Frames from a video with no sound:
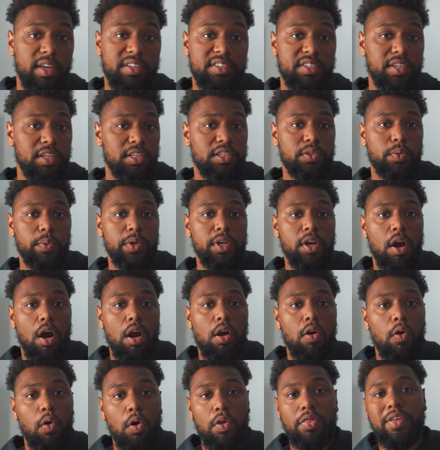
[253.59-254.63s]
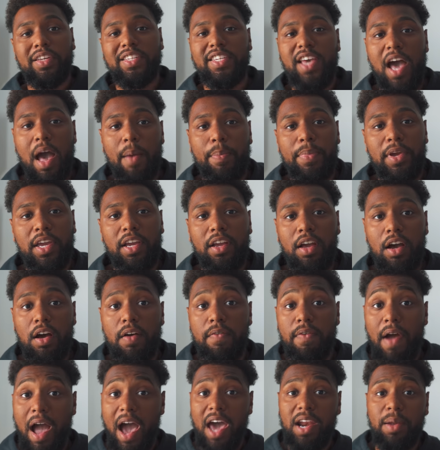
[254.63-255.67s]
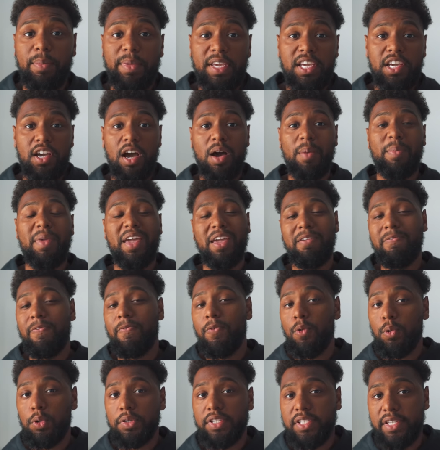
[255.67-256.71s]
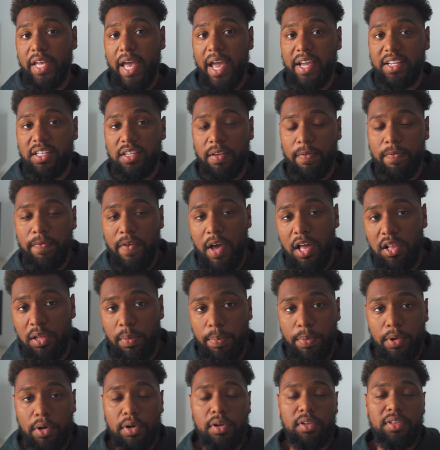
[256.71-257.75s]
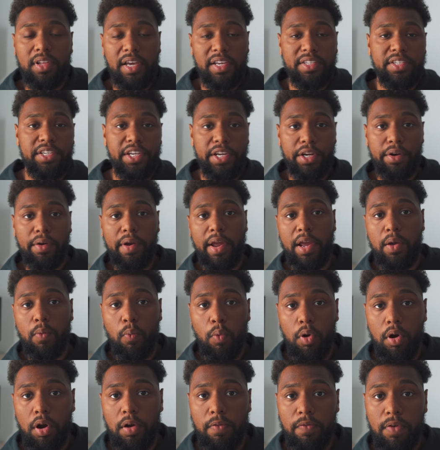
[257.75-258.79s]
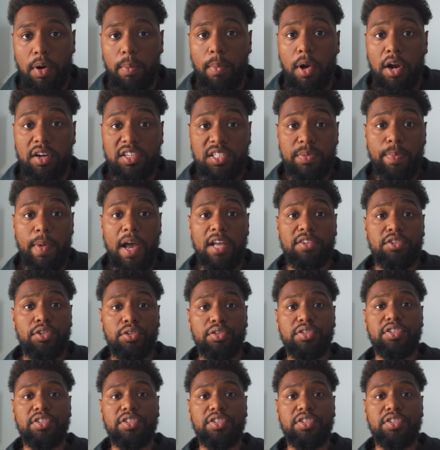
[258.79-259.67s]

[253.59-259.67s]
And since we are on the topic of how to become a full stack developer, let's hear a word from our sponsor,